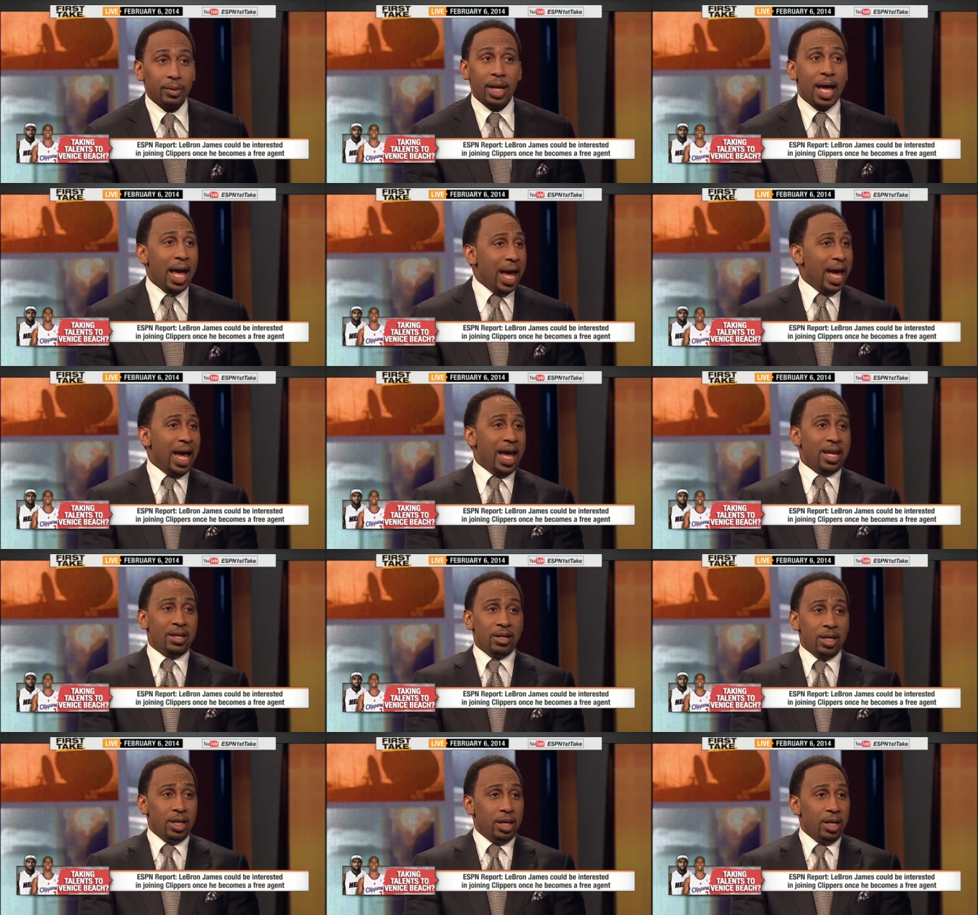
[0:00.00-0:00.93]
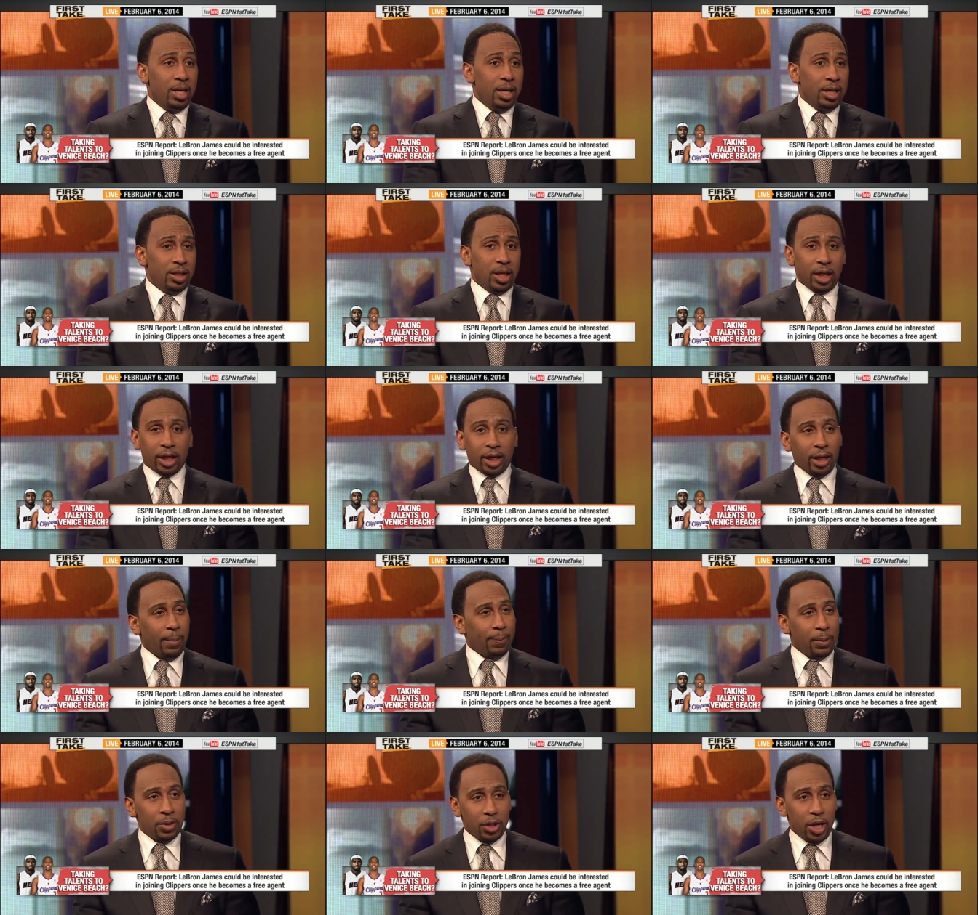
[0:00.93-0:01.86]
and the
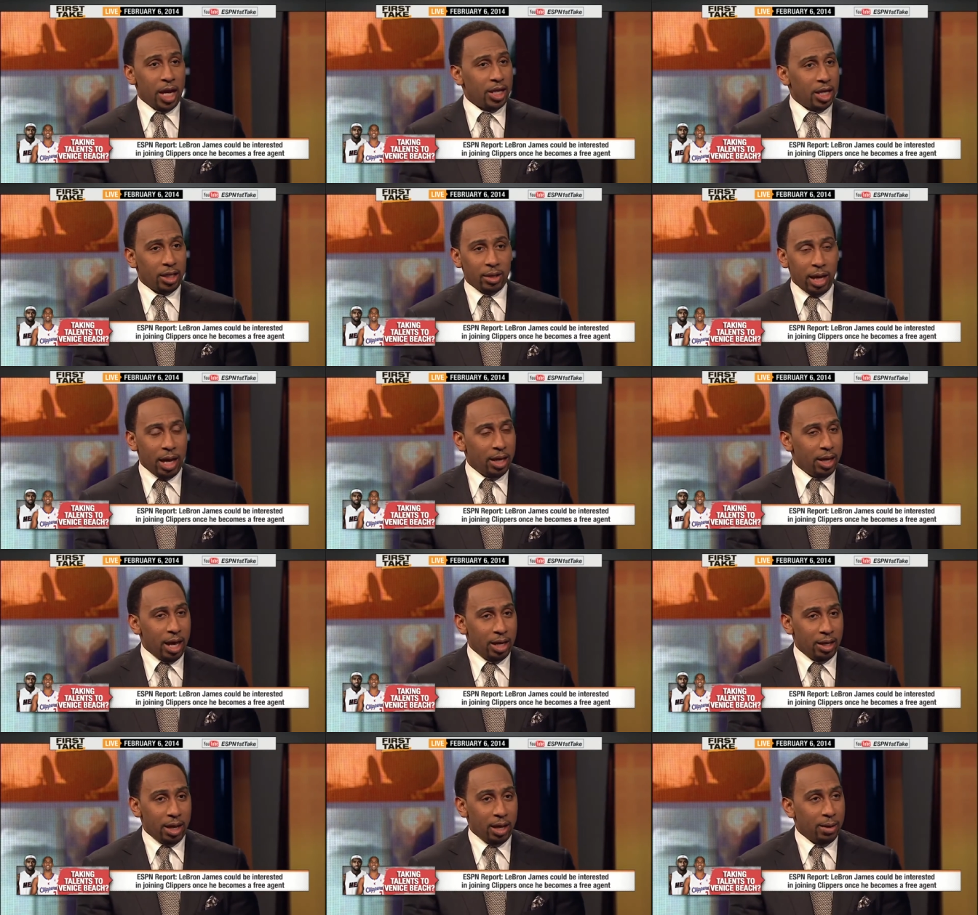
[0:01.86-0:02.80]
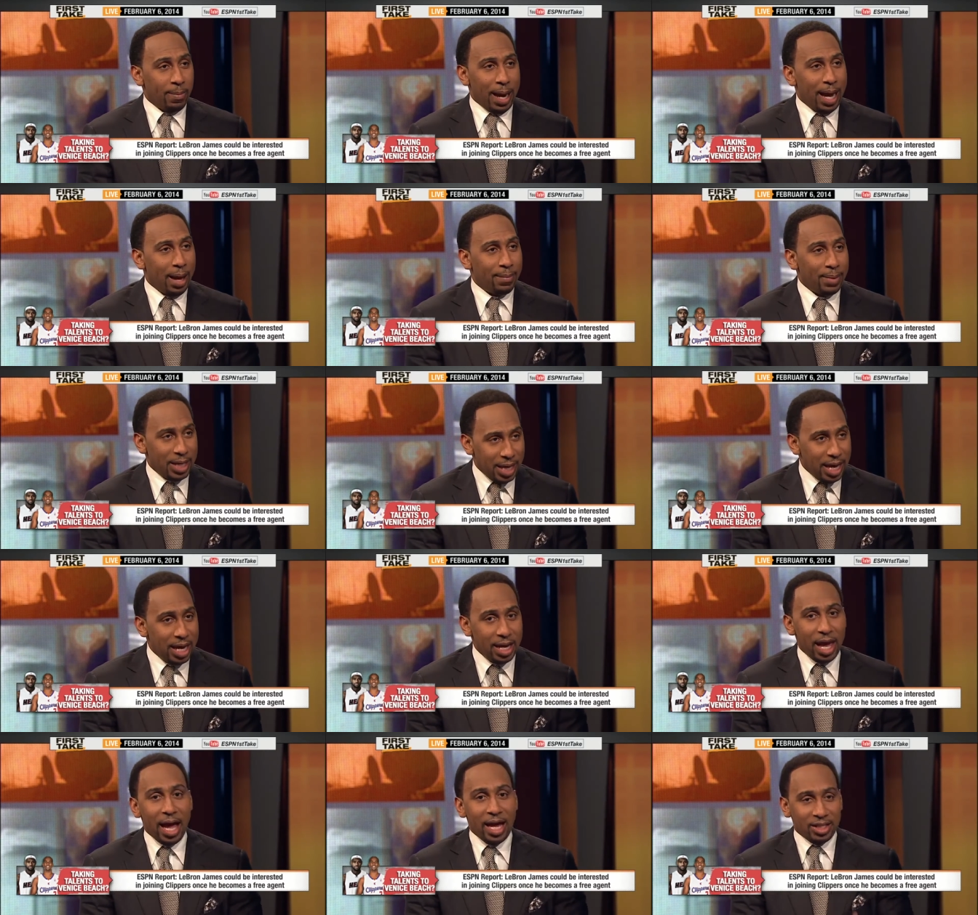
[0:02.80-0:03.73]
Clippers and the, and, and, and the Miami
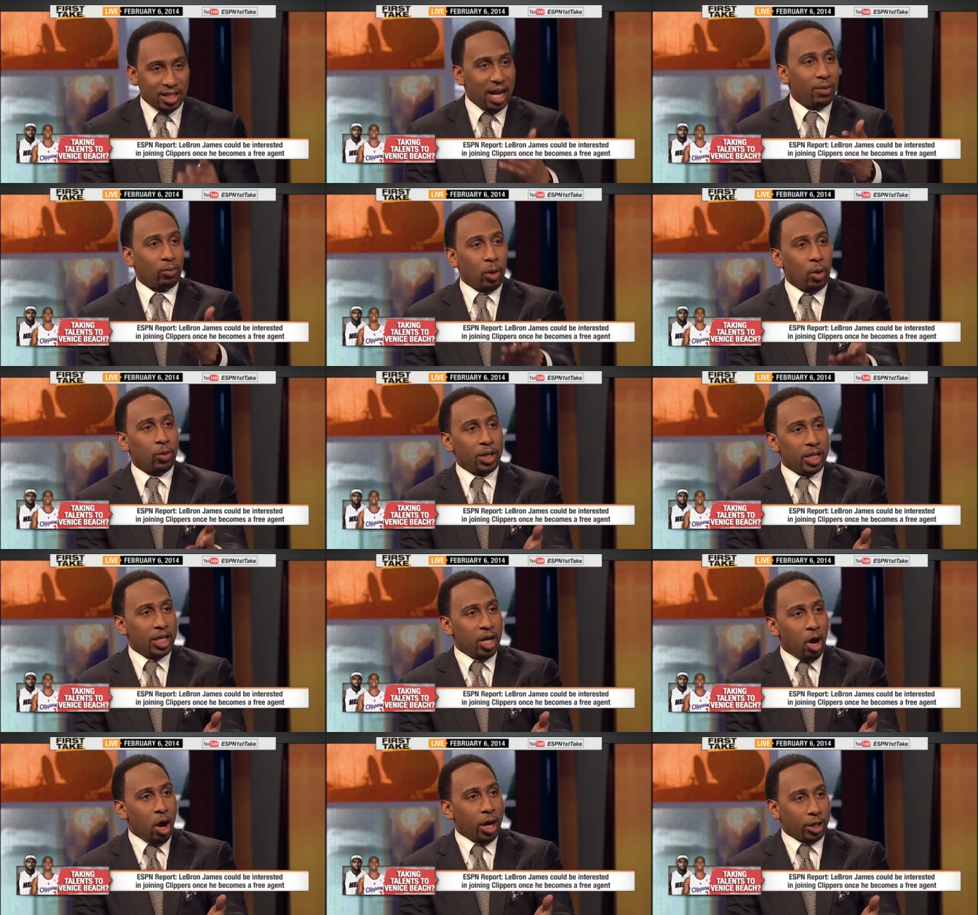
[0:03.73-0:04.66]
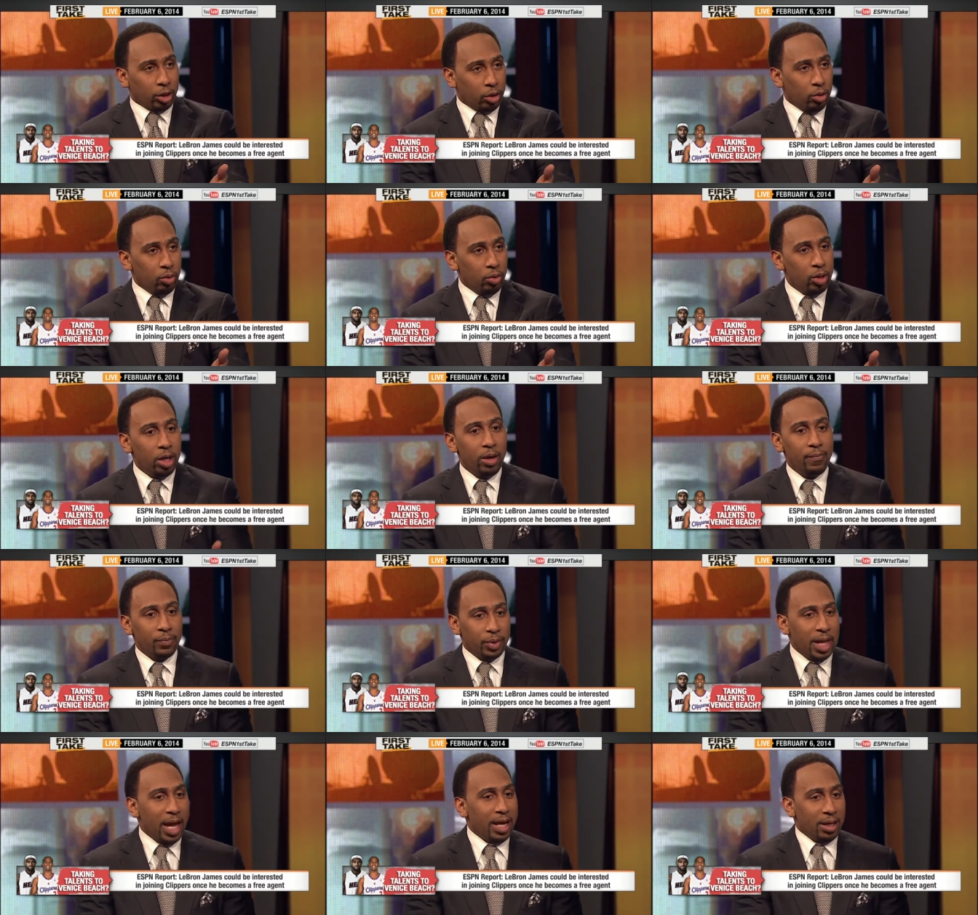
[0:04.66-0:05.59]
Heat, as they wrote in the article,
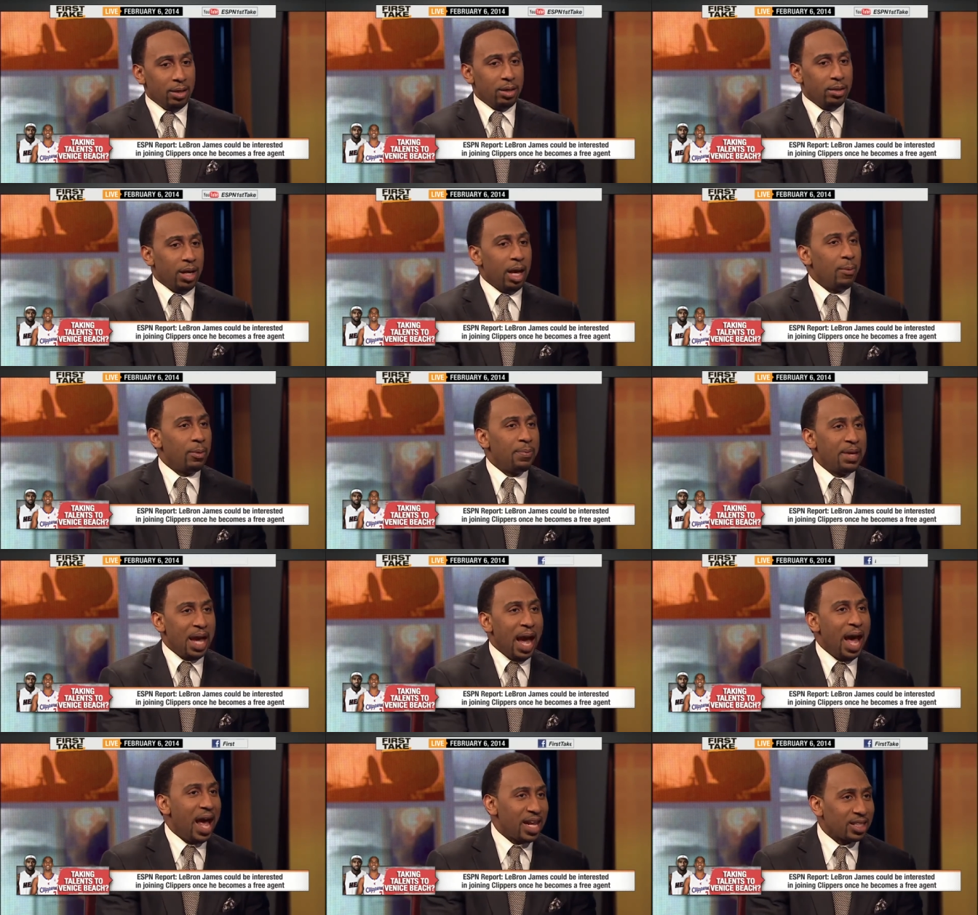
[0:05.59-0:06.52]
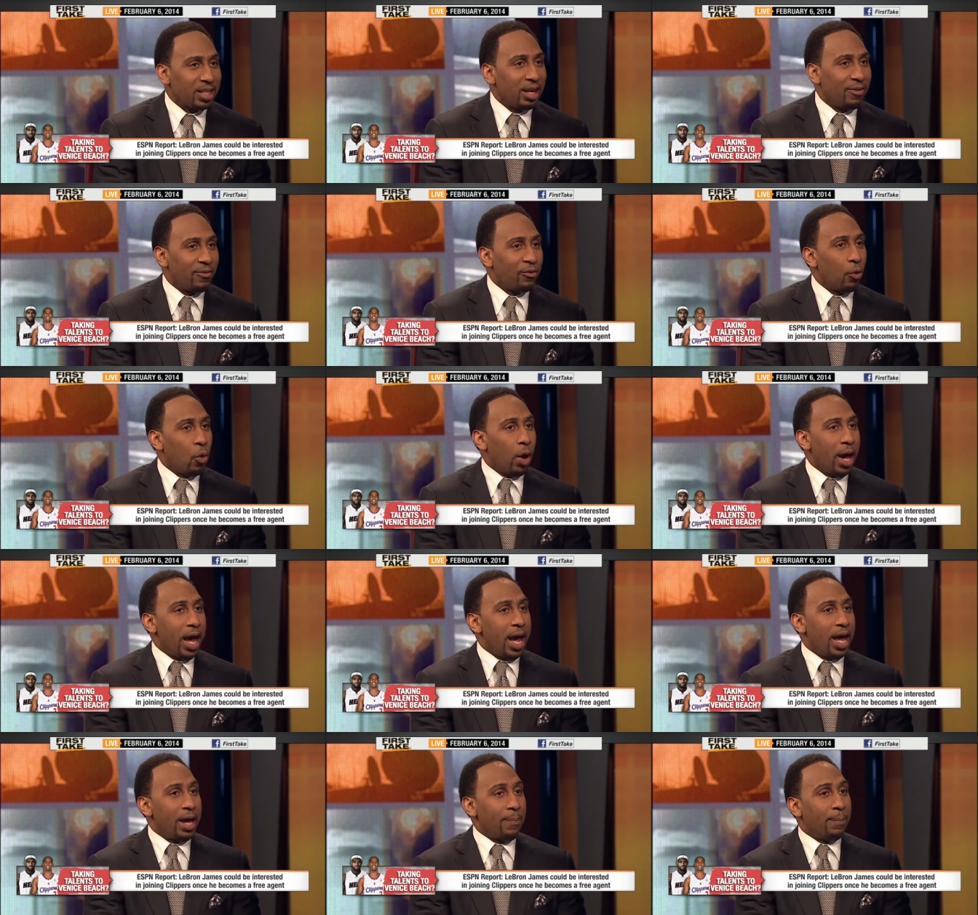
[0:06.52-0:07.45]
that they would be asking for
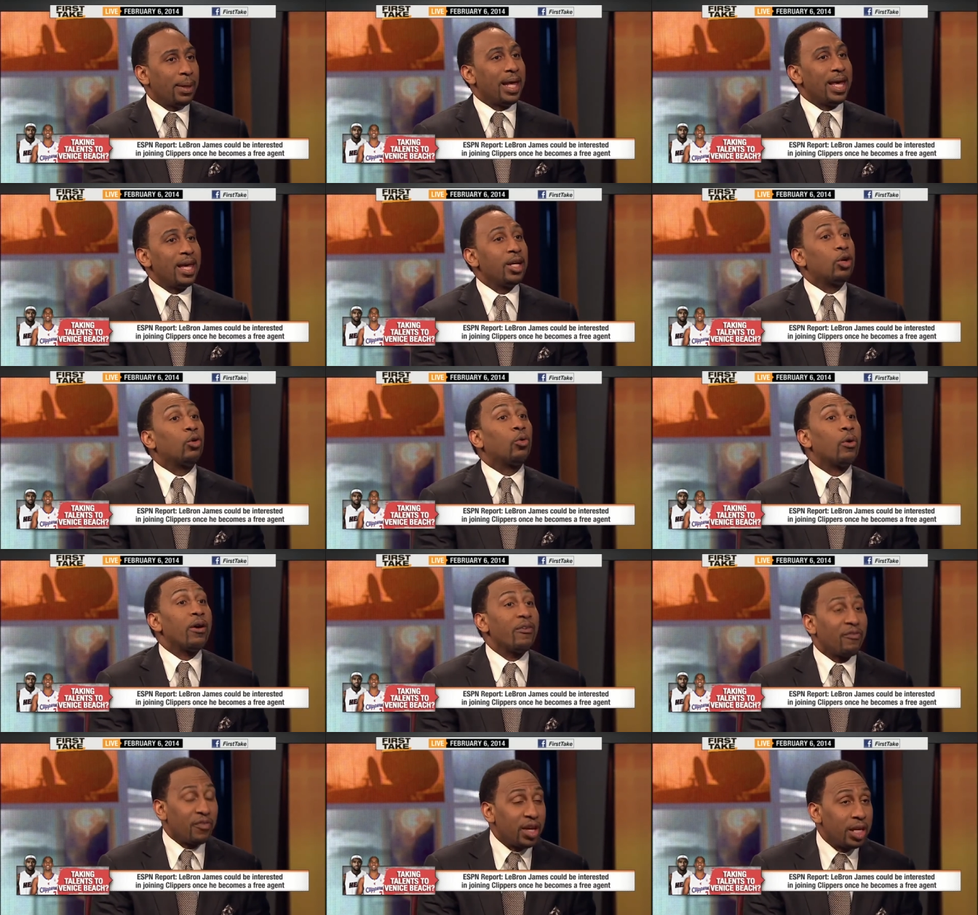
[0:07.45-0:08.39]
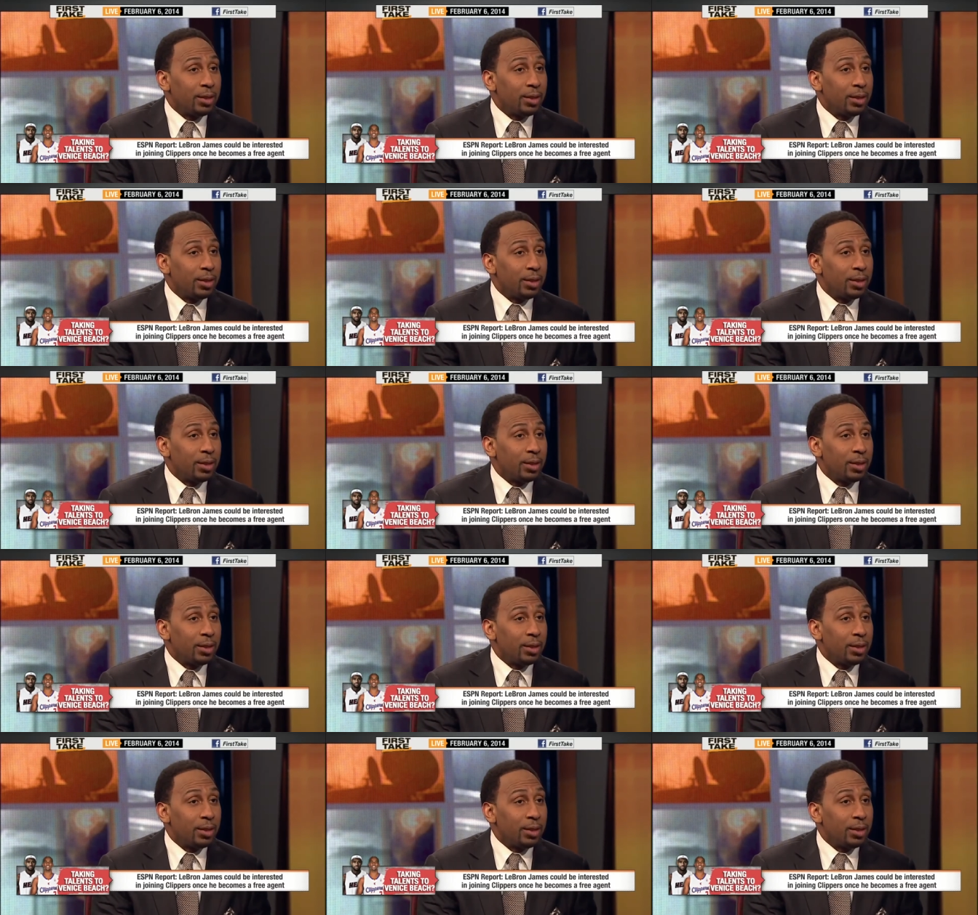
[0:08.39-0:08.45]
a Blake Griffin.